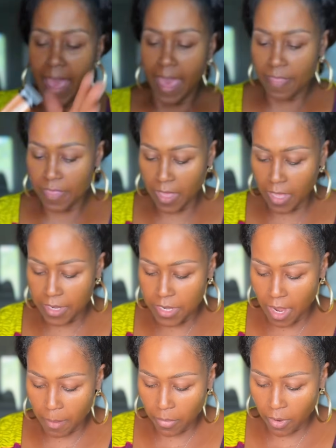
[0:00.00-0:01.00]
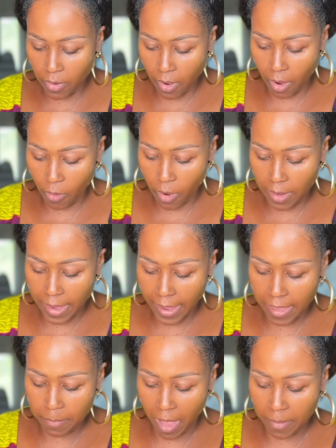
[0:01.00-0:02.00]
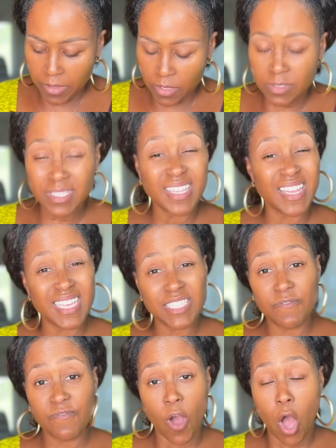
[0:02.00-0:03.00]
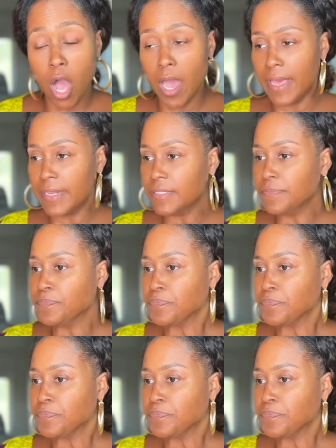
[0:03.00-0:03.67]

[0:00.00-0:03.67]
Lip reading: and the number or name I'm using is Fawn.